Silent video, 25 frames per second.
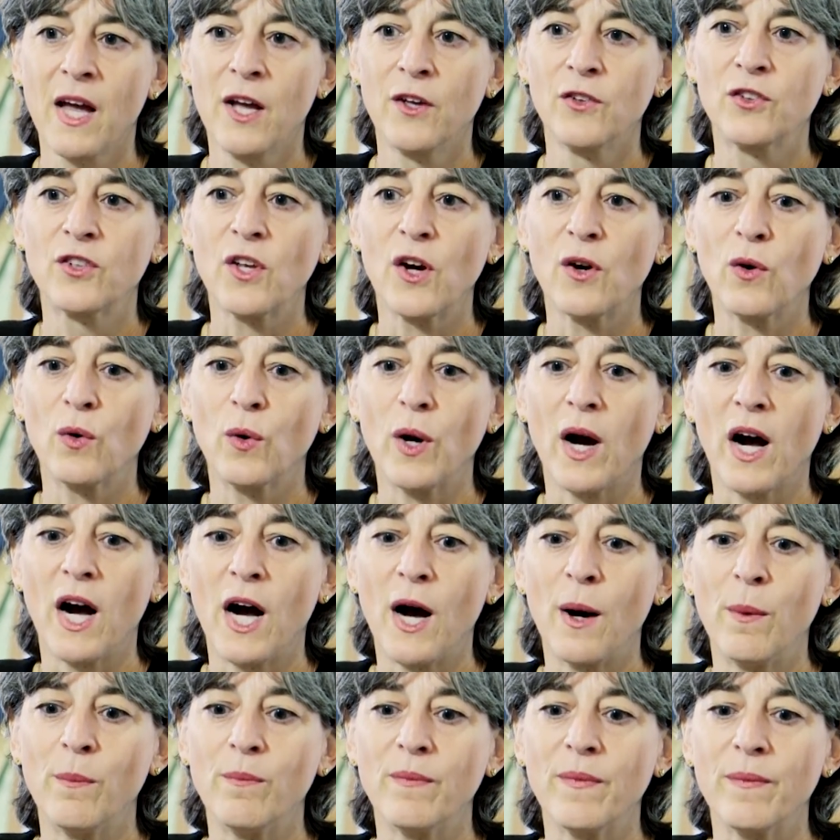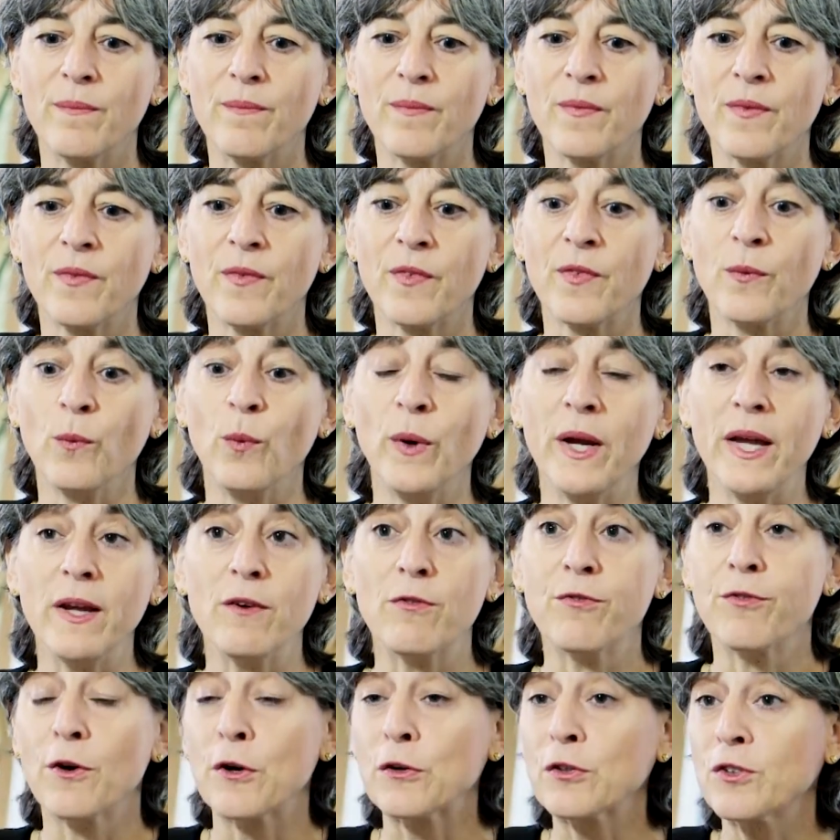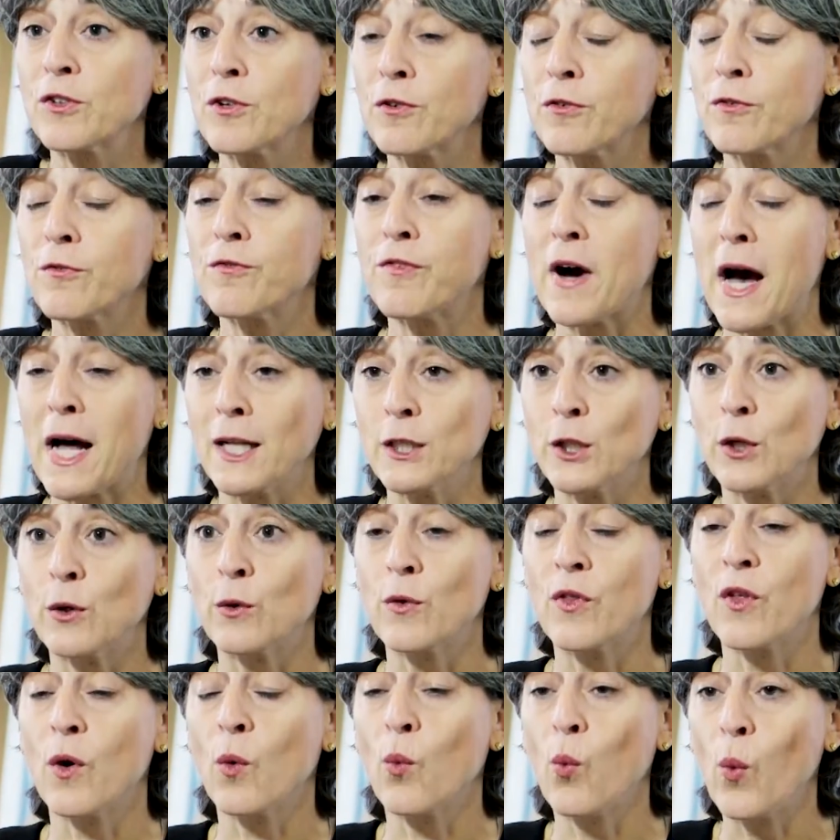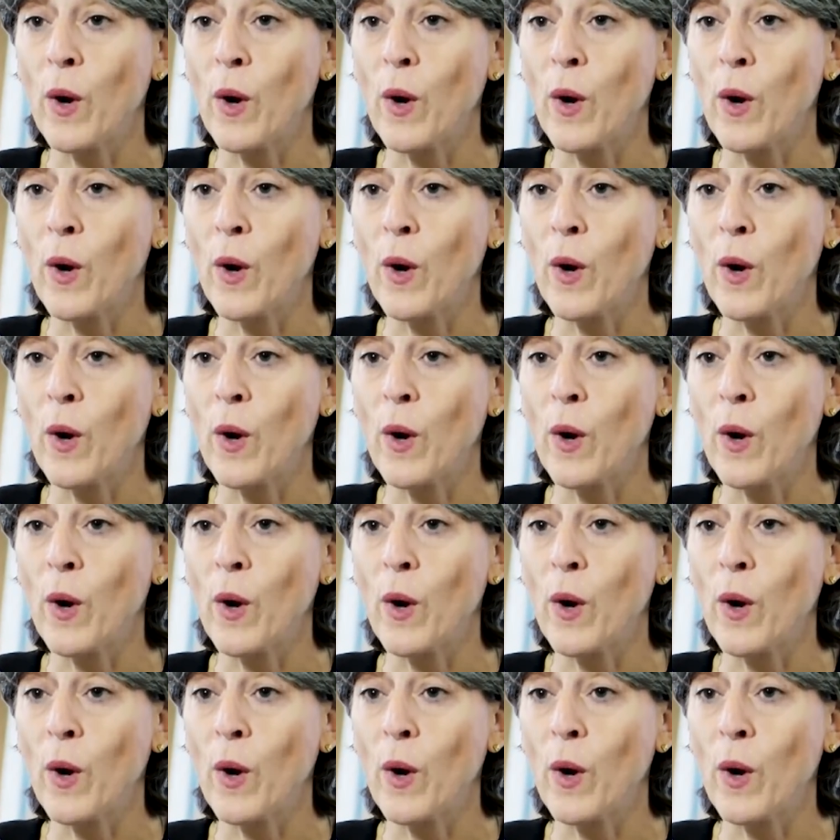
So we first follow the